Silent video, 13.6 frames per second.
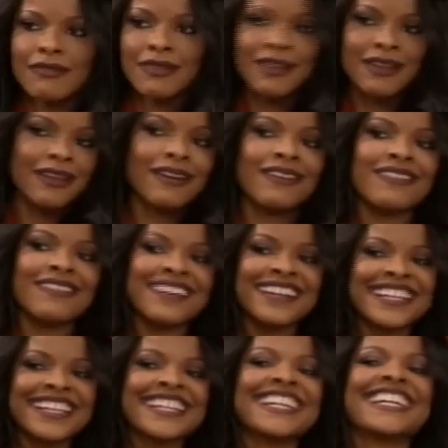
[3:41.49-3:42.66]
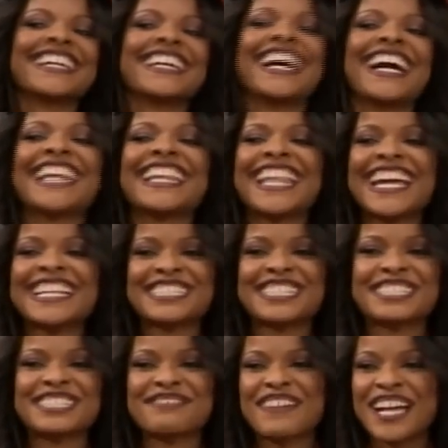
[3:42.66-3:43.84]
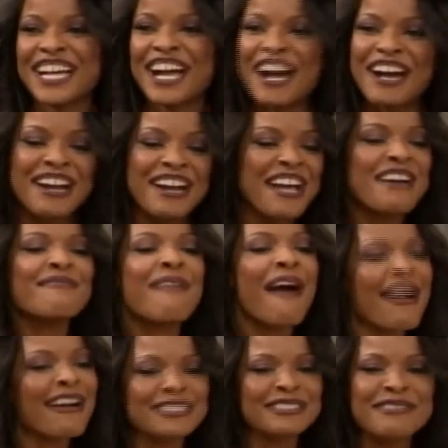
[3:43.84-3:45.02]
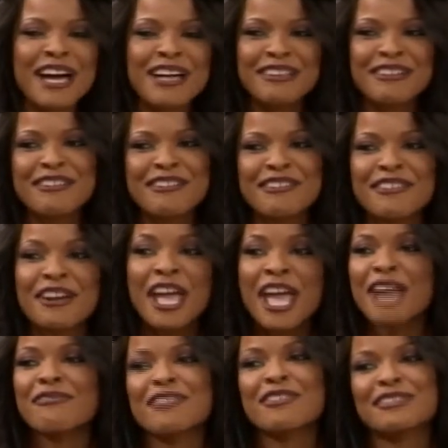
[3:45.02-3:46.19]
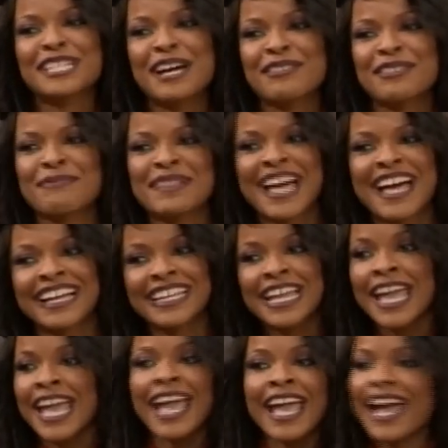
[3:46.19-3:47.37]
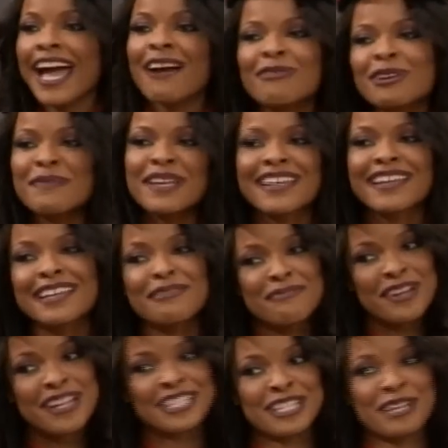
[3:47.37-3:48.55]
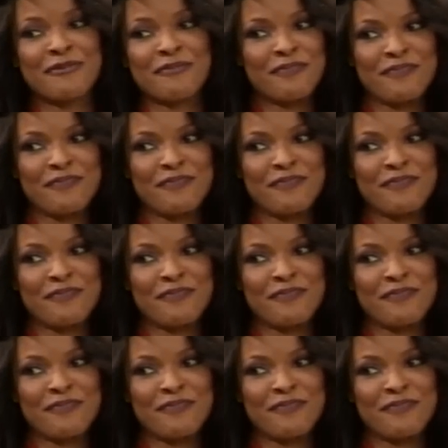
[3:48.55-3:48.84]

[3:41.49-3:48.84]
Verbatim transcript: I latched it to my car, popped around the corner, and rode down the block. Hey, I want to make a good impression.